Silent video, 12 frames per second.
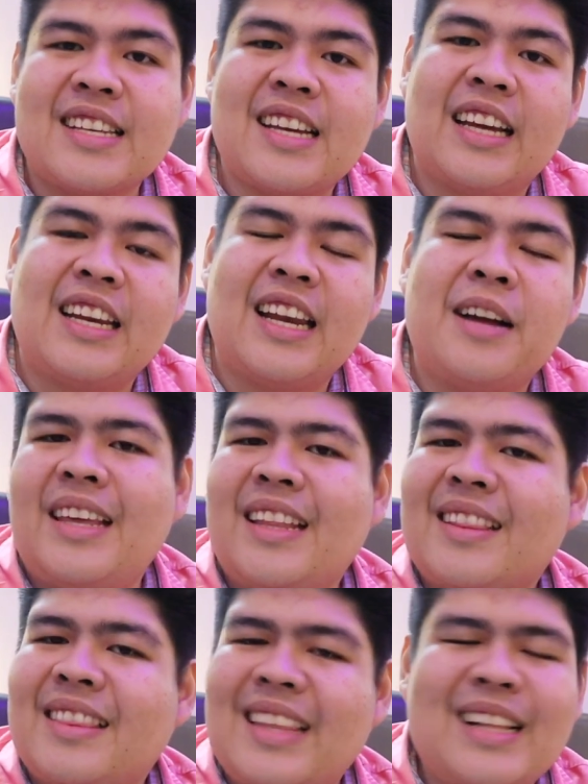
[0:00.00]
sa kanila, it
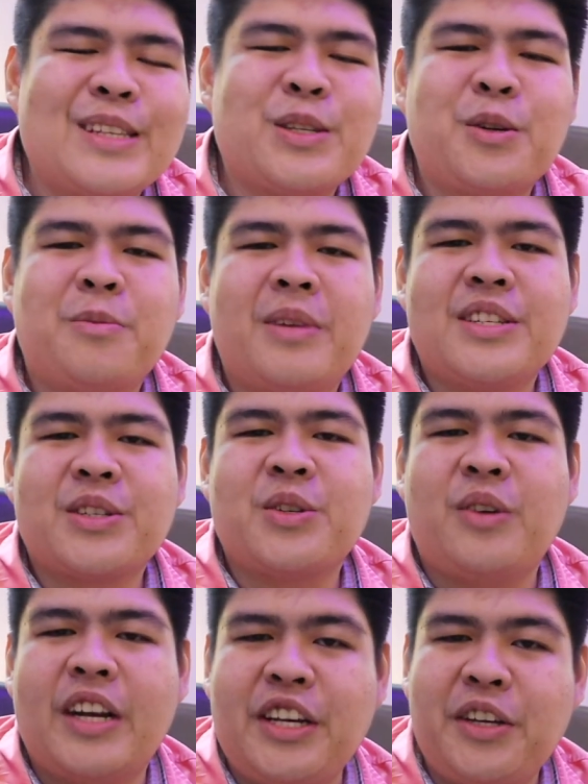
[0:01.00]
tells so much
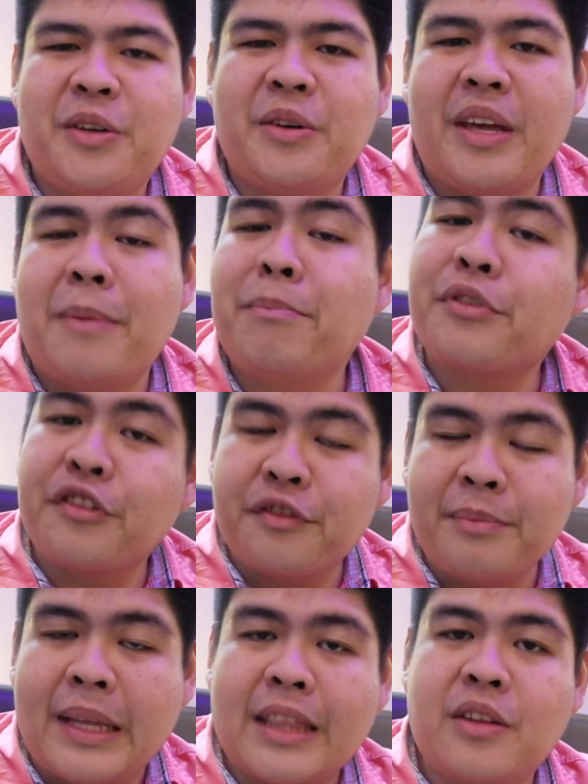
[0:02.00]
kung ano yung
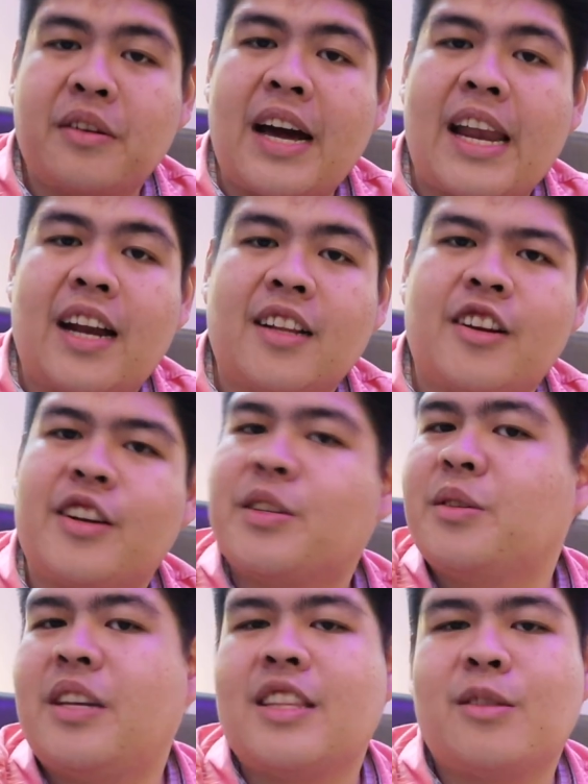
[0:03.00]
improvement ng character.
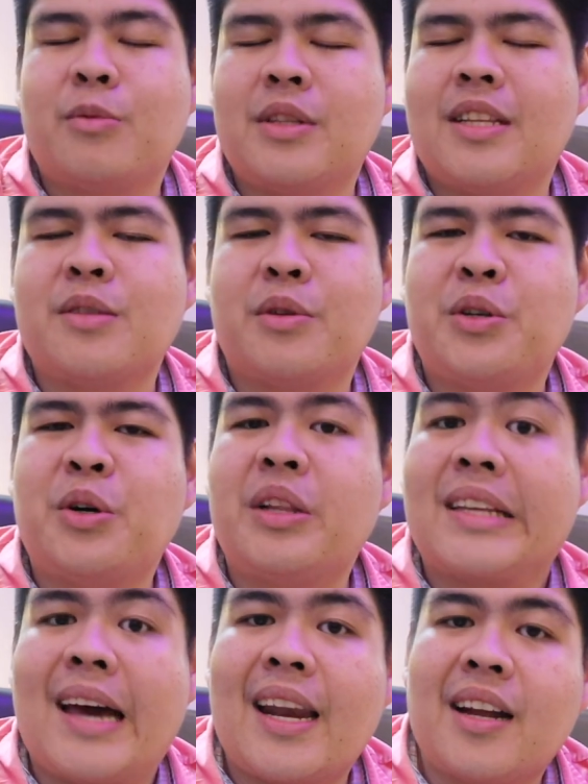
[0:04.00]
So that's what you call
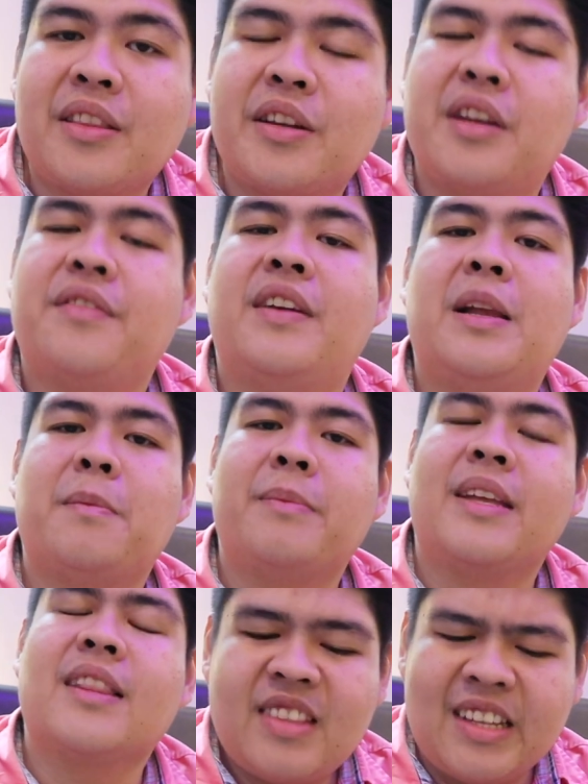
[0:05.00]
character
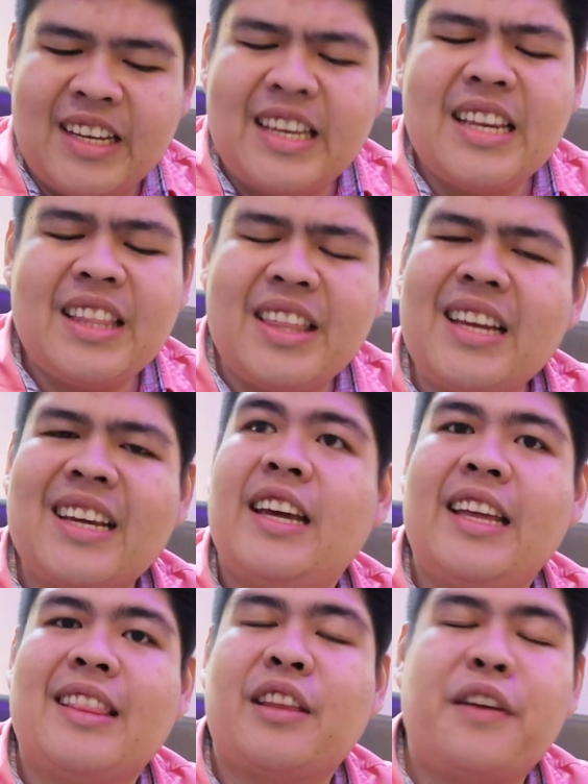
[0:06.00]
development. And I think
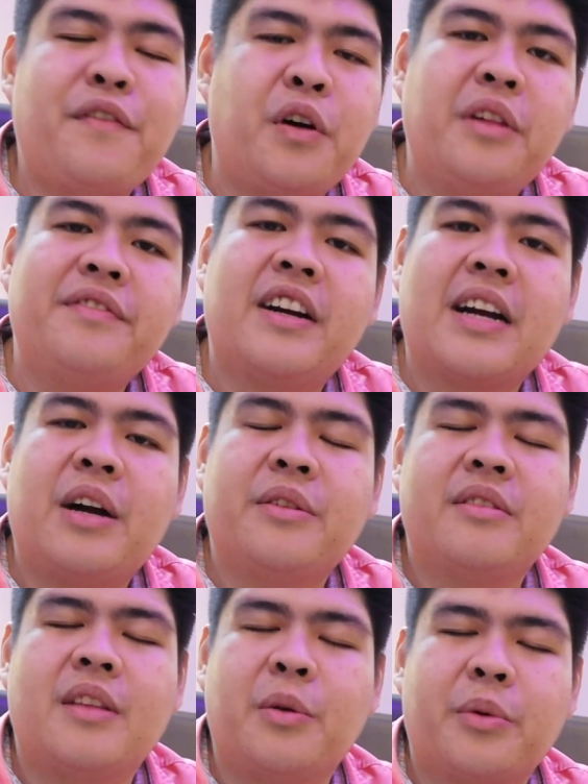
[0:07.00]
it revolved
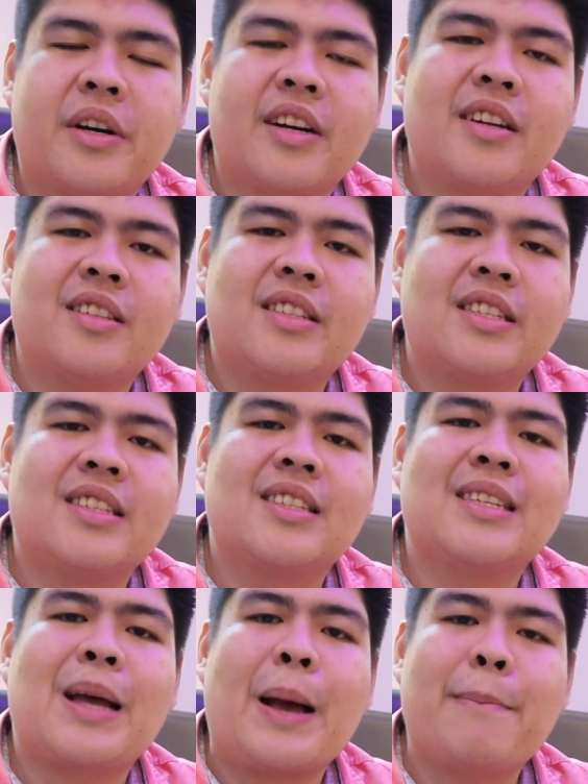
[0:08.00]
around the
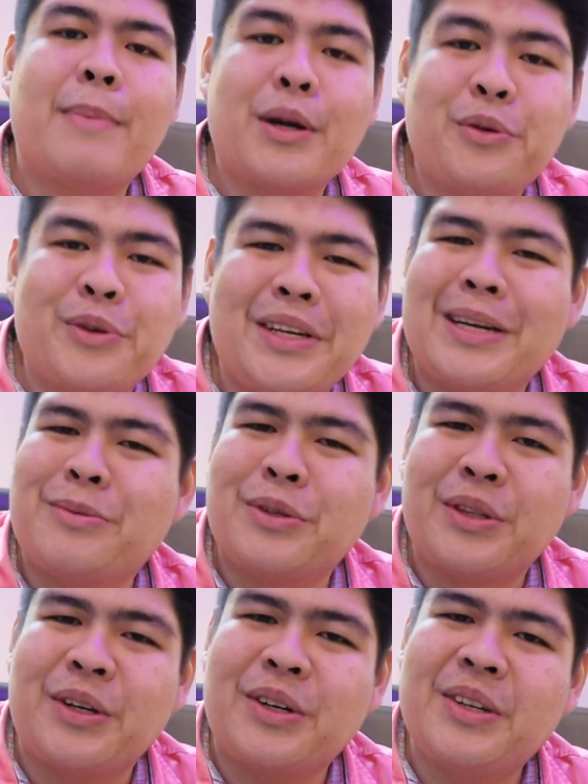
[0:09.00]
words, baguhin ng
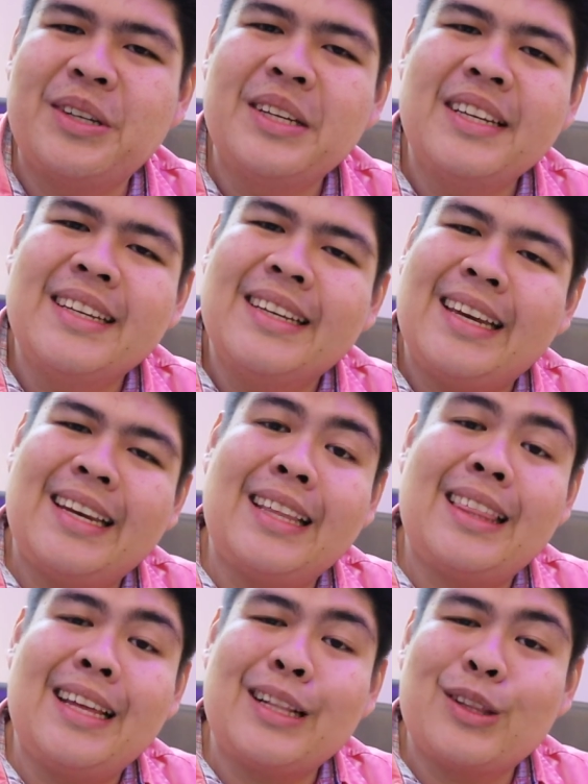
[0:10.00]
mundo. And I
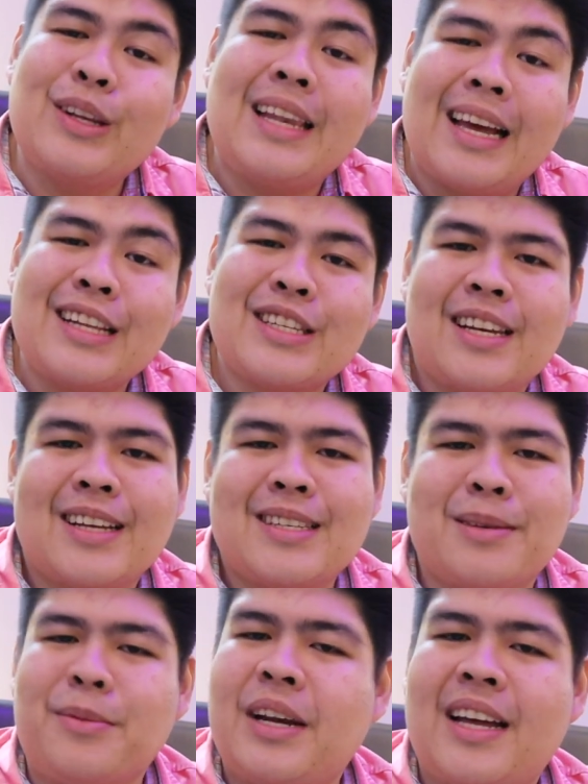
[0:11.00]
think doon lahat siya
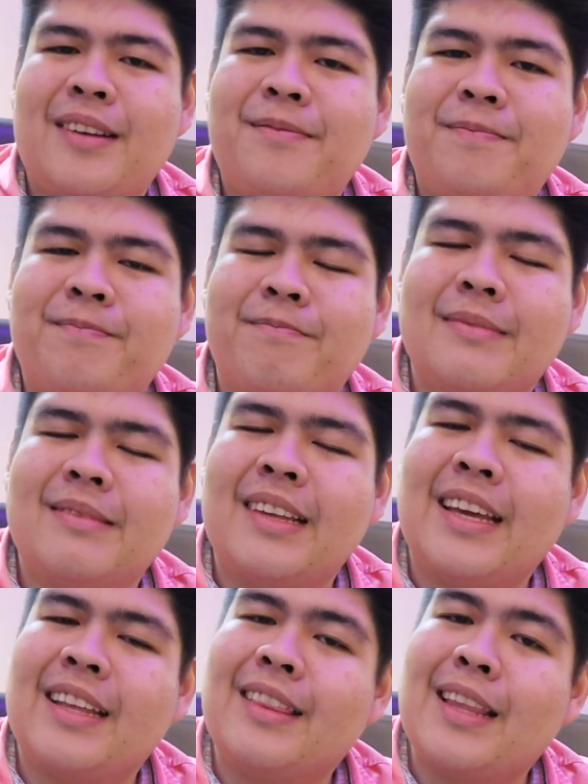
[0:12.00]
nagsimula.
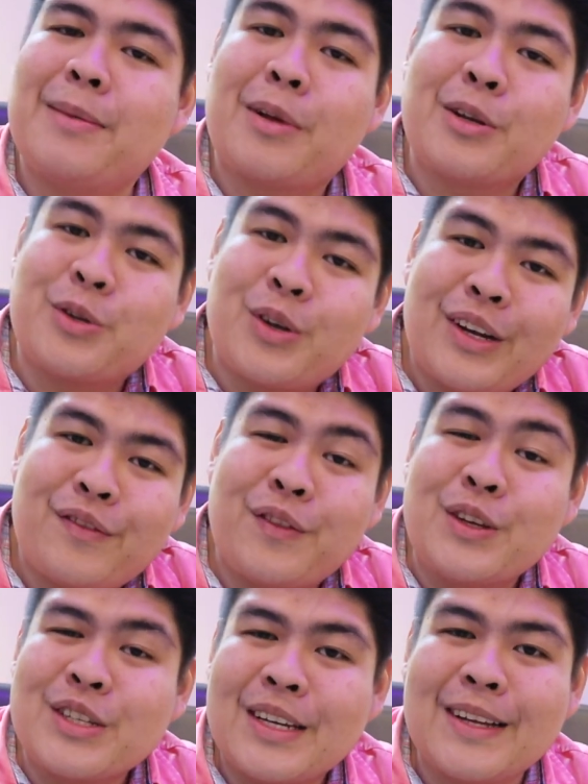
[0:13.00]
And I'm not sure if
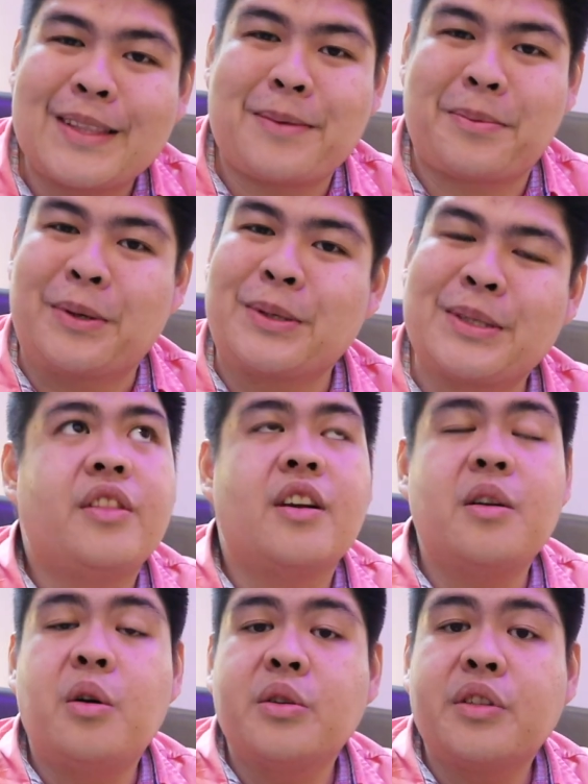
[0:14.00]
doon siya nagdapos.
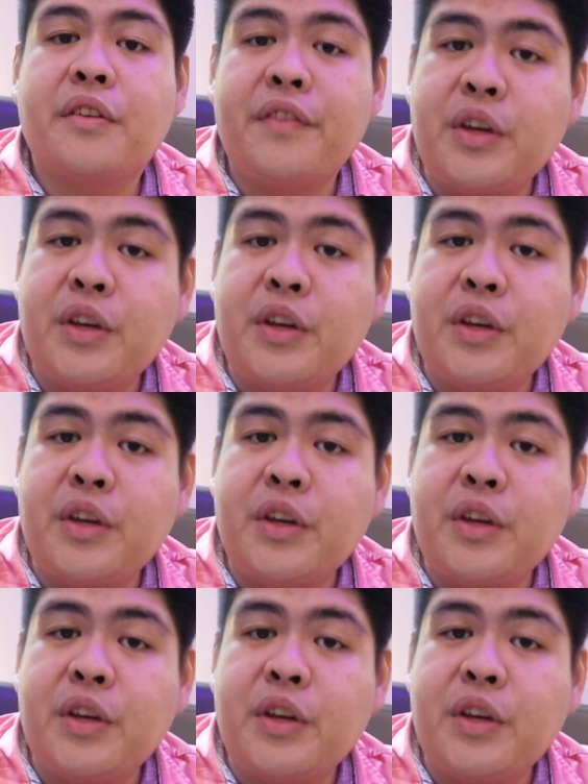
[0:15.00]
There are also a